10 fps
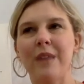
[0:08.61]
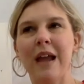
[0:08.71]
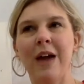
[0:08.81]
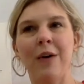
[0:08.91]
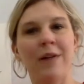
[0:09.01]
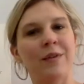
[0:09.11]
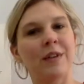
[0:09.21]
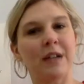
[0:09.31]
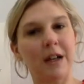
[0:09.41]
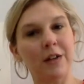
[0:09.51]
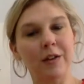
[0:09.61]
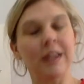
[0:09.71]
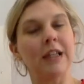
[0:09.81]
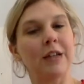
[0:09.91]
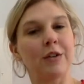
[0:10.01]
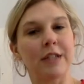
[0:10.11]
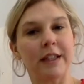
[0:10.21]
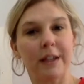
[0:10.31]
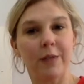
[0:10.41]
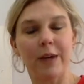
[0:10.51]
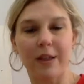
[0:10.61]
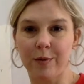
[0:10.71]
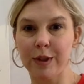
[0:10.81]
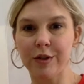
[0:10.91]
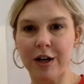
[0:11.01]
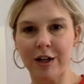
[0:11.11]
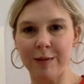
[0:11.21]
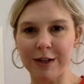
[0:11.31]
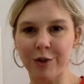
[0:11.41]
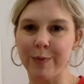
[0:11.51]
However, the color that you're dealing with when you're talking about your